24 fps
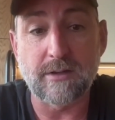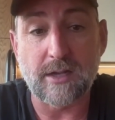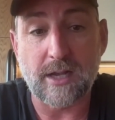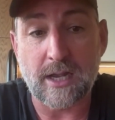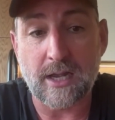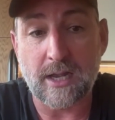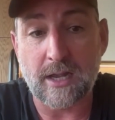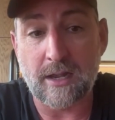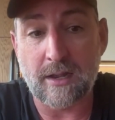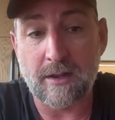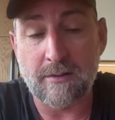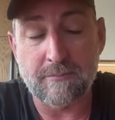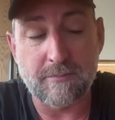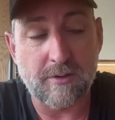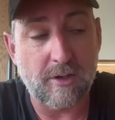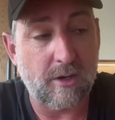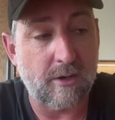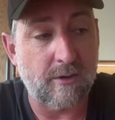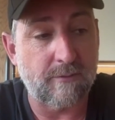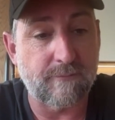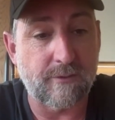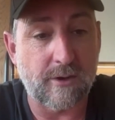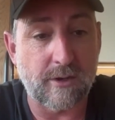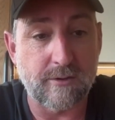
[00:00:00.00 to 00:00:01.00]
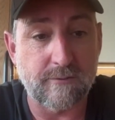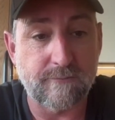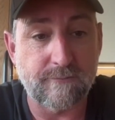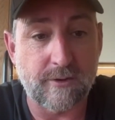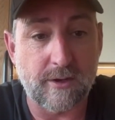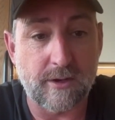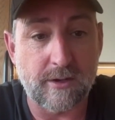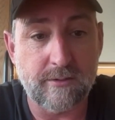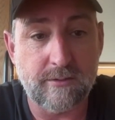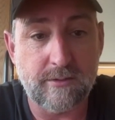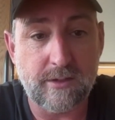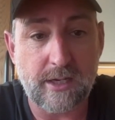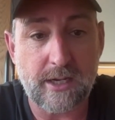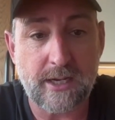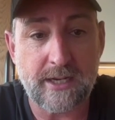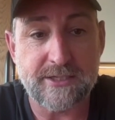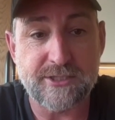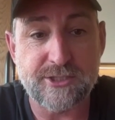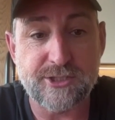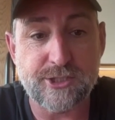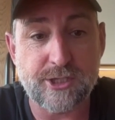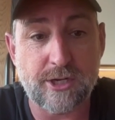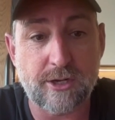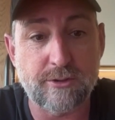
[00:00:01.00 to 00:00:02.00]
on Vodafone
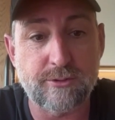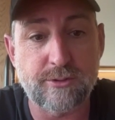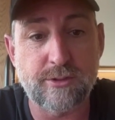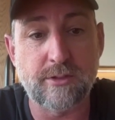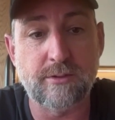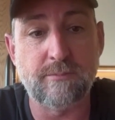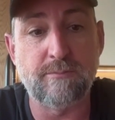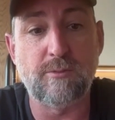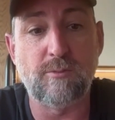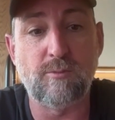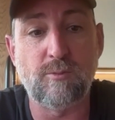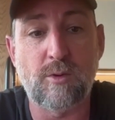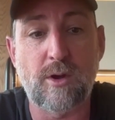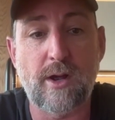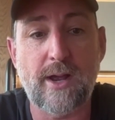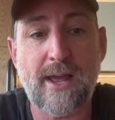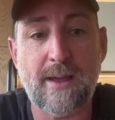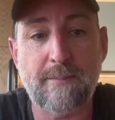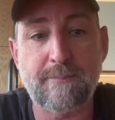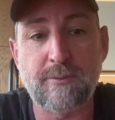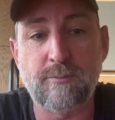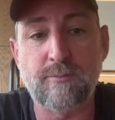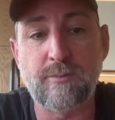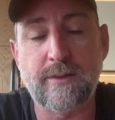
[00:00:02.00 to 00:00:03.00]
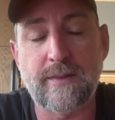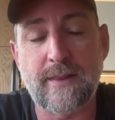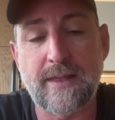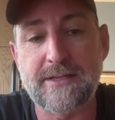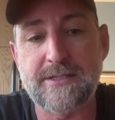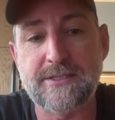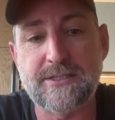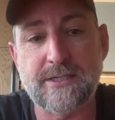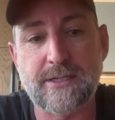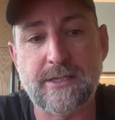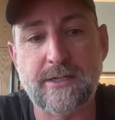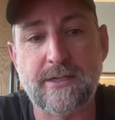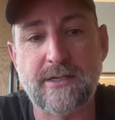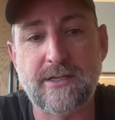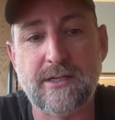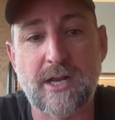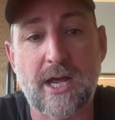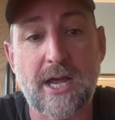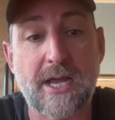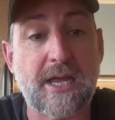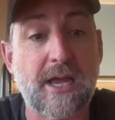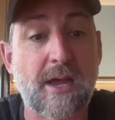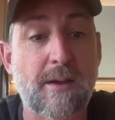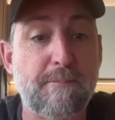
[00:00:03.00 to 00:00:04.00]
and showed them what happened when they did
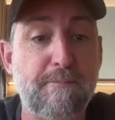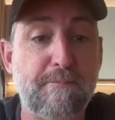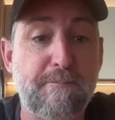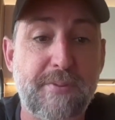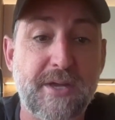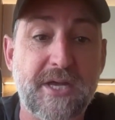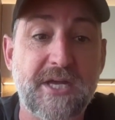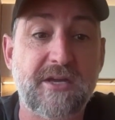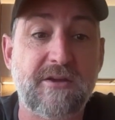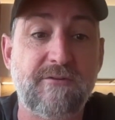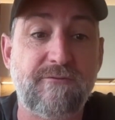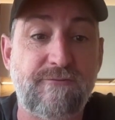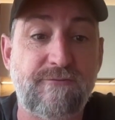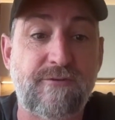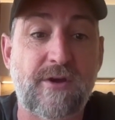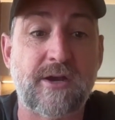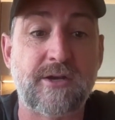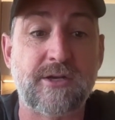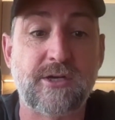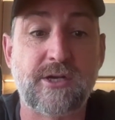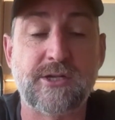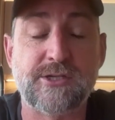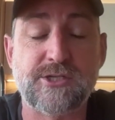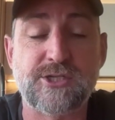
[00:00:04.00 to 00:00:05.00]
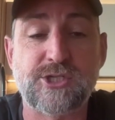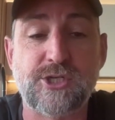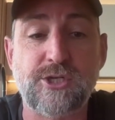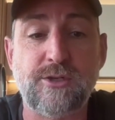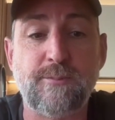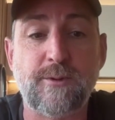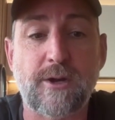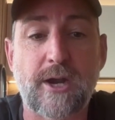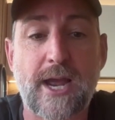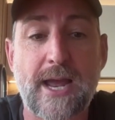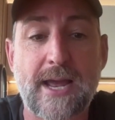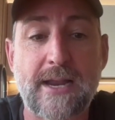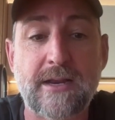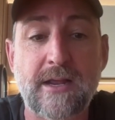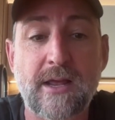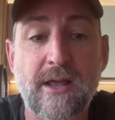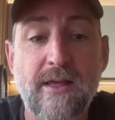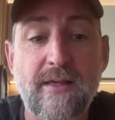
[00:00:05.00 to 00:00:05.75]
like a big fun consumer ad.